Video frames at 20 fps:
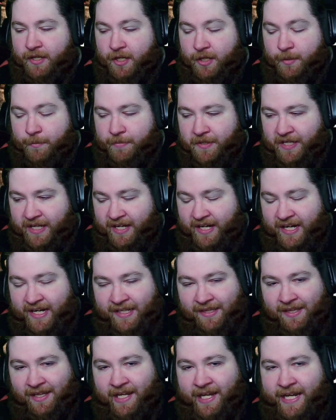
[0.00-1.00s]
But I
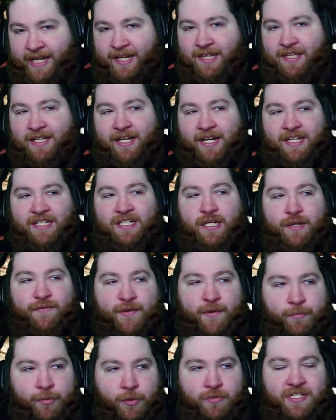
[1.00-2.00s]
like the idea of
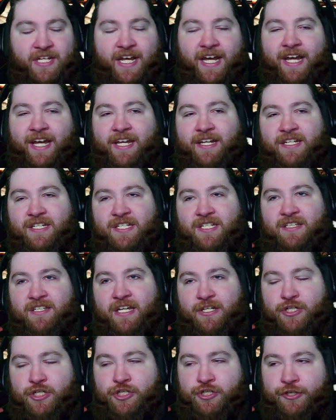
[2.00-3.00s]
a protagonist
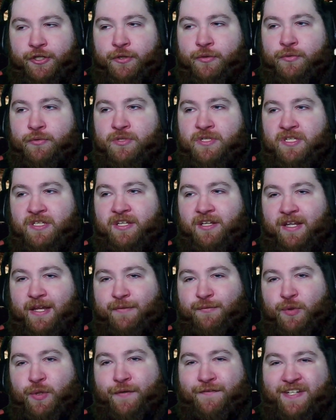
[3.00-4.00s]
that shows the
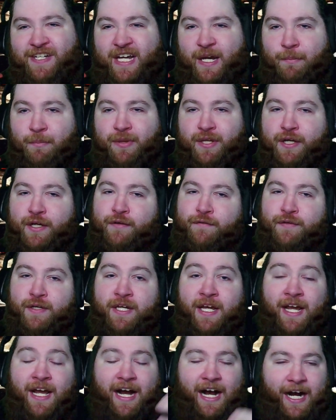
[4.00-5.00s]
level of depth of,
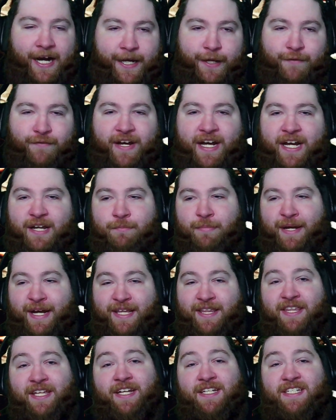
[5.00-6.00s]
I have had
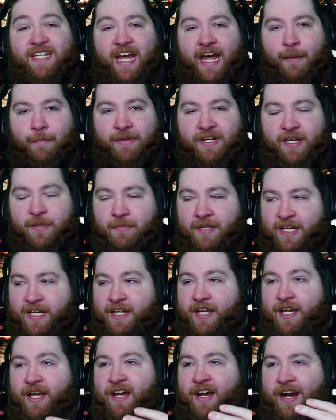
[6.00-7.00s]
bad things happen to me,
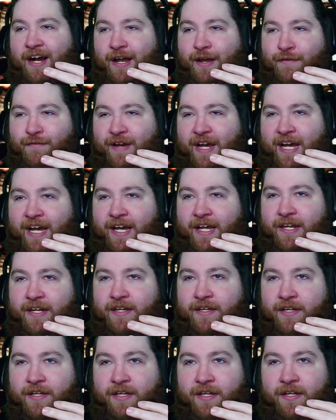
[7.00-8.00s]
I have had
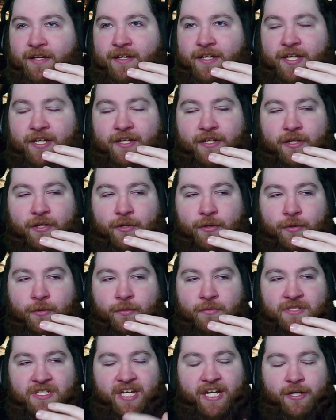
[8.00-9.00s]

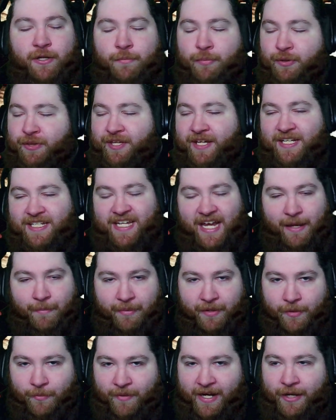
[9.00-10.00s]
terrible things
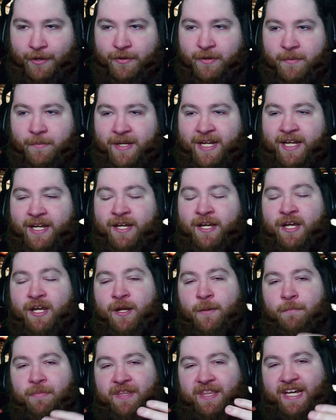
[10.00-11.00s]
happen around me,
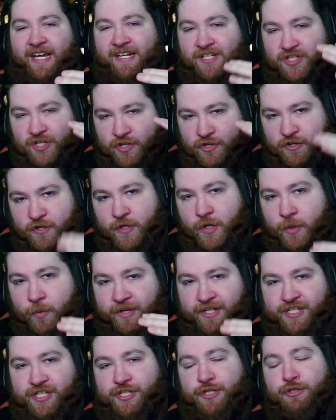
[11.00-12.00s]
but that is no
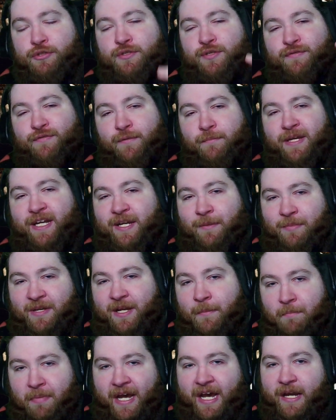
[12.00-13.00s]
excuse for me to be a
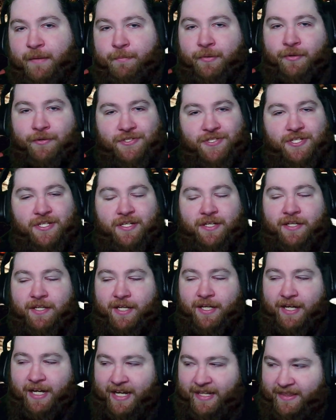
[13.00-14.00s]
bad person.
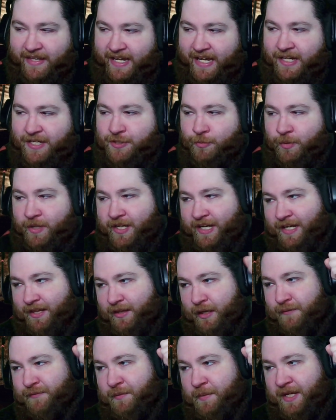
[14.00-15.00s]
And that is what I
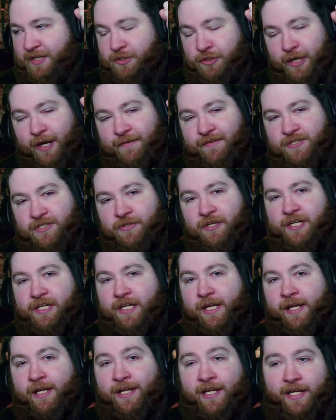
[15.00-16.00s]
love about Travis
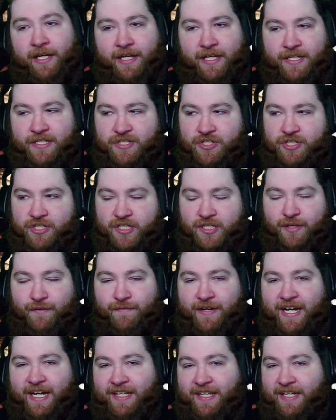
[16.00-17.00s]
Grady, is just the
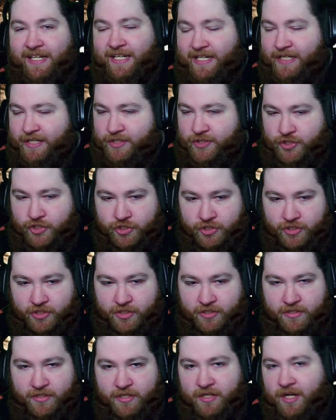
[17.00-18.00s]
fact that he is
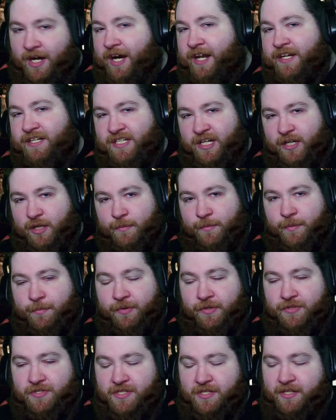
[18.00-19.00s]
just not a terrible
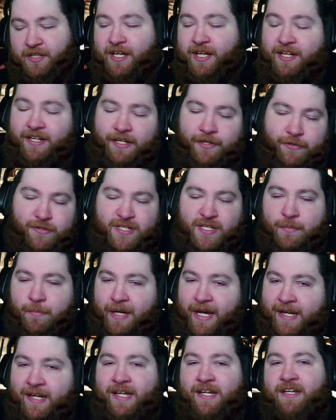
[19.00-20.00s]
person. Now, there is a
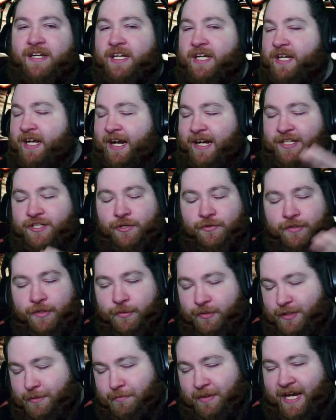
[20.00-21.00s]
bad ending. I don't know
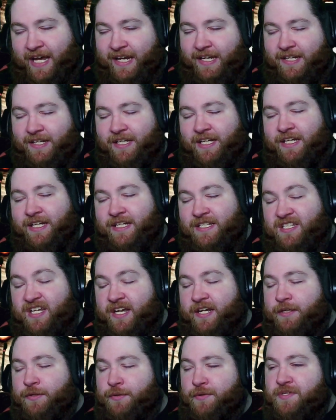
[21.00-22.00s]
what the bad ending
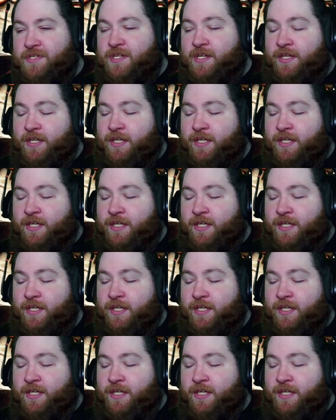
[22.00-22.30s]
entails.